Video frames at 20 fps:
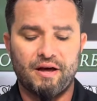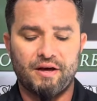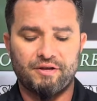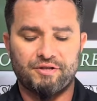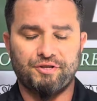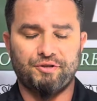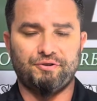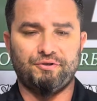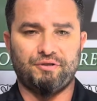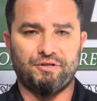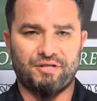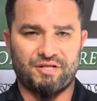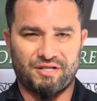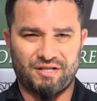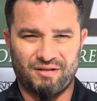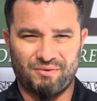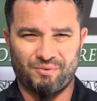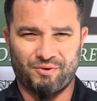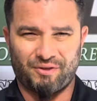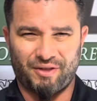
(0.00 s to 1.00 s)
So you can
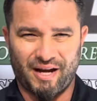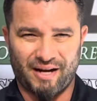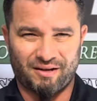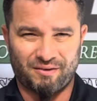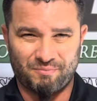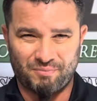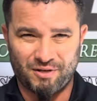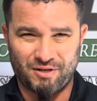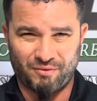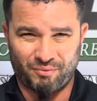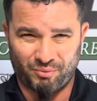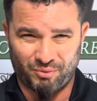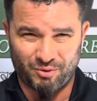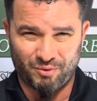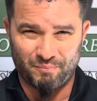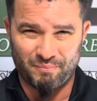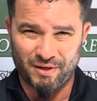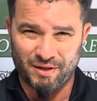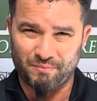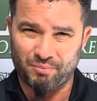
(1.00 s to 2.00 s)
see where that could be a real
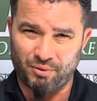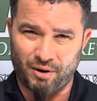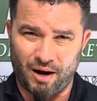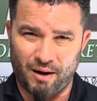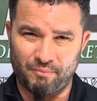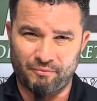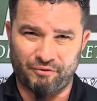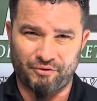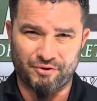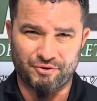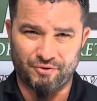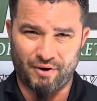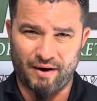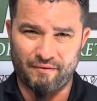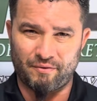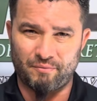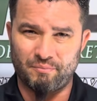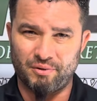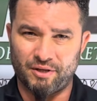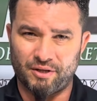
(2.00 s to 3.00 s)
big problem for
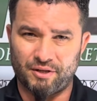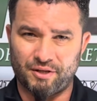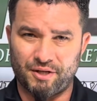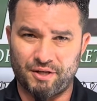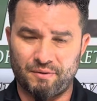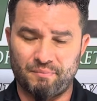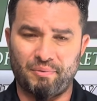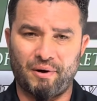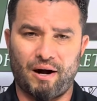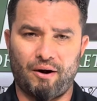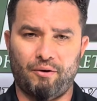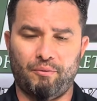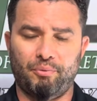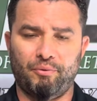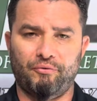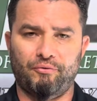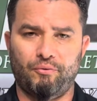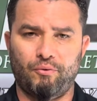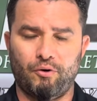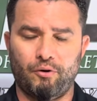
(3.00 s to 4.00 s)
drivability and power and
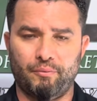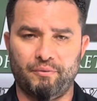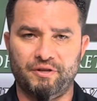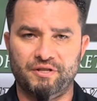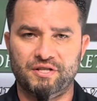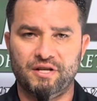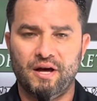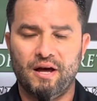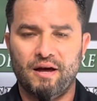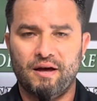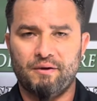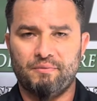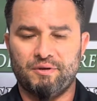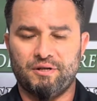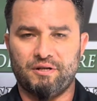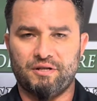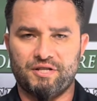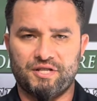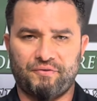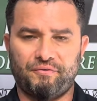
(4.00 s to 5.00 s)
performance,
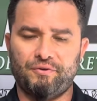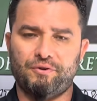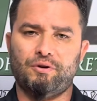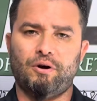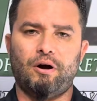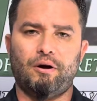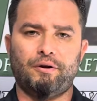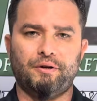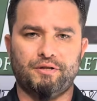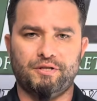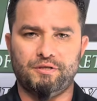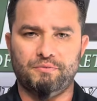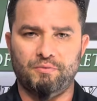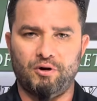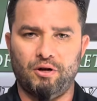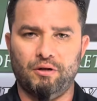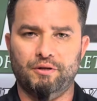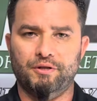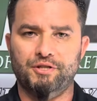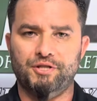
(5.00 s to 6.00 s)
because if you're talking a
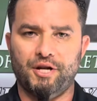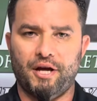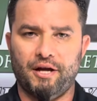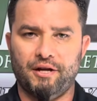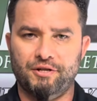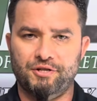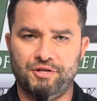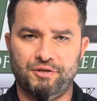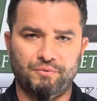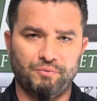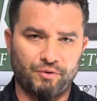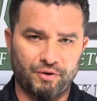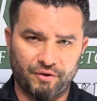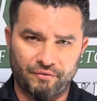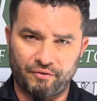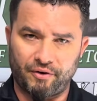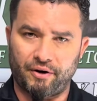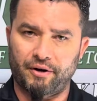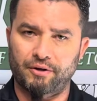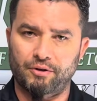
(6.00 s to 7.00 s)
small inch engine with a
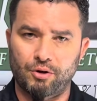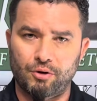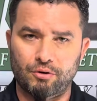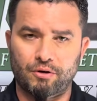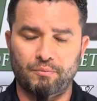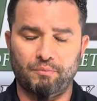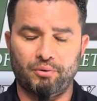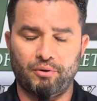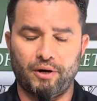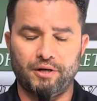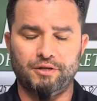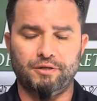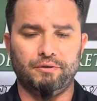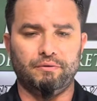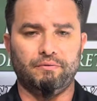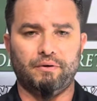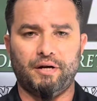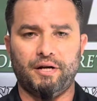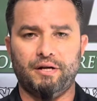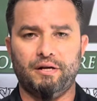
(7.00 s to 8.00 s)
very low compression
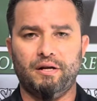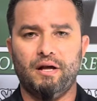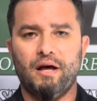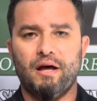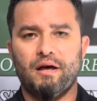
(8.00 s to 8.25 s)
rate,